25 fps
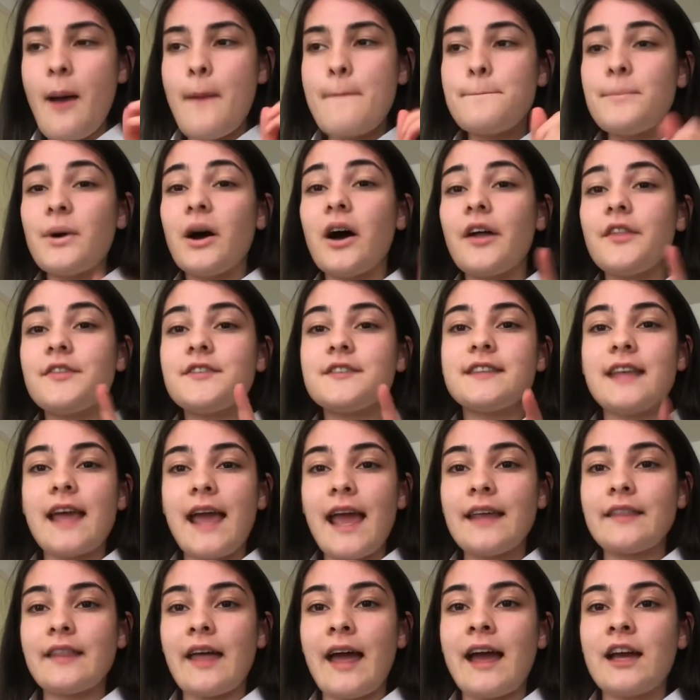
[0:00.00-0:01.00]
But
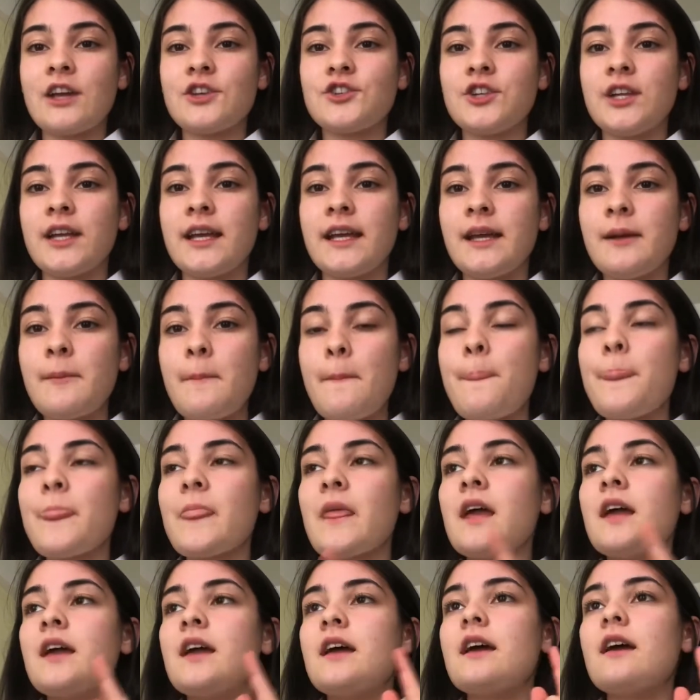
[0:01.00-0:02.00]
saying that, actually
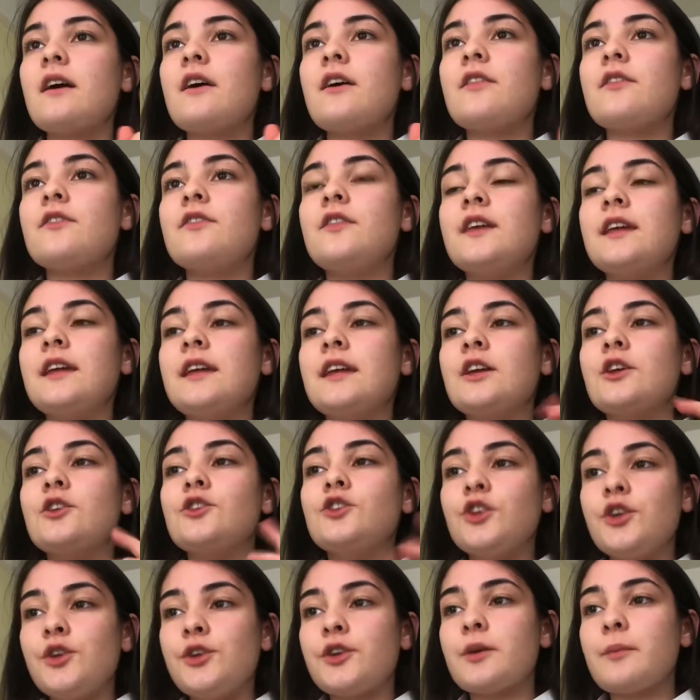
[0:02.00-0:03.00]
the
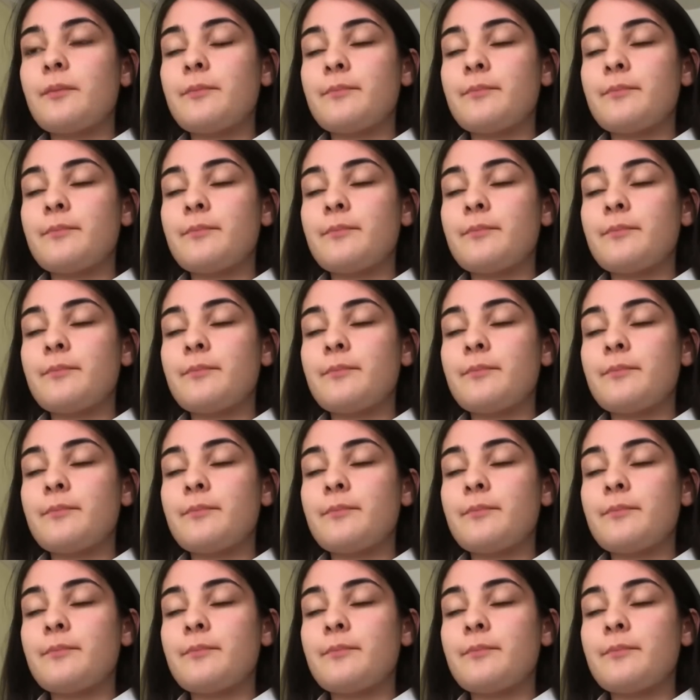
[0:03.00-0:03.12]
new